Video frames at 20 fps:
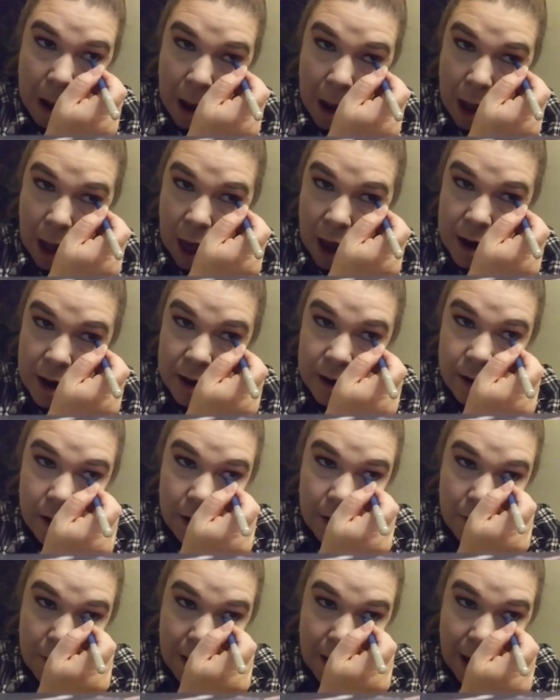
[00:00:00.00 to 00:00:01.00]
I
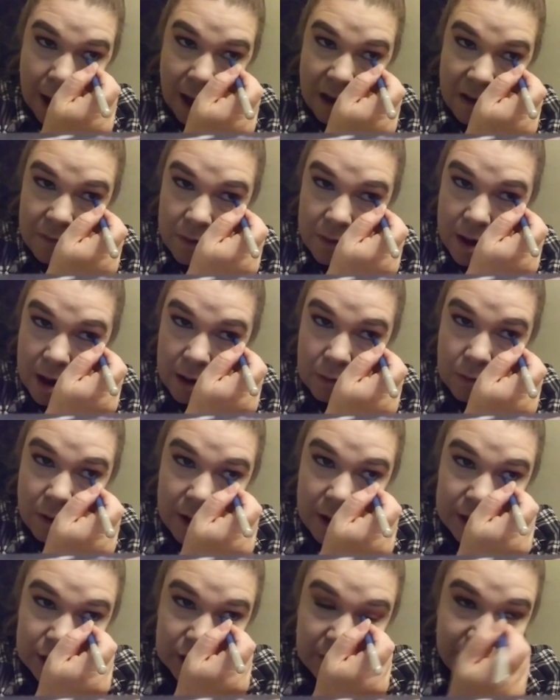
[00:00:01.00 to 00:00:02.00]
do have a
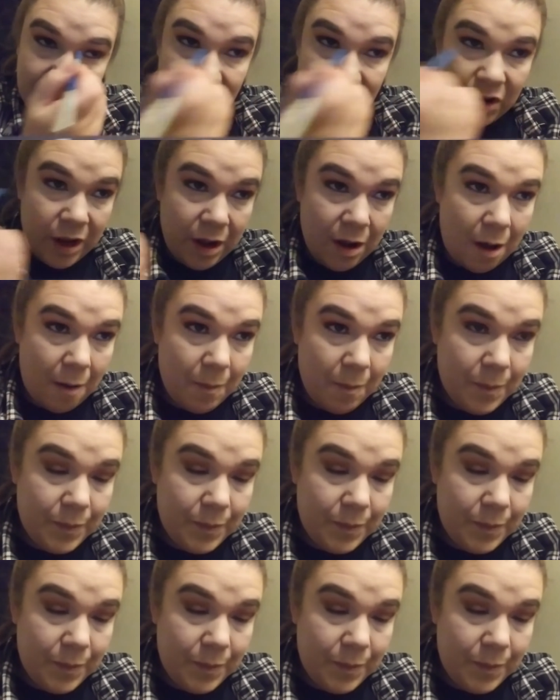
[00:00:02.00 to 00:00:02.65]
question for y'all.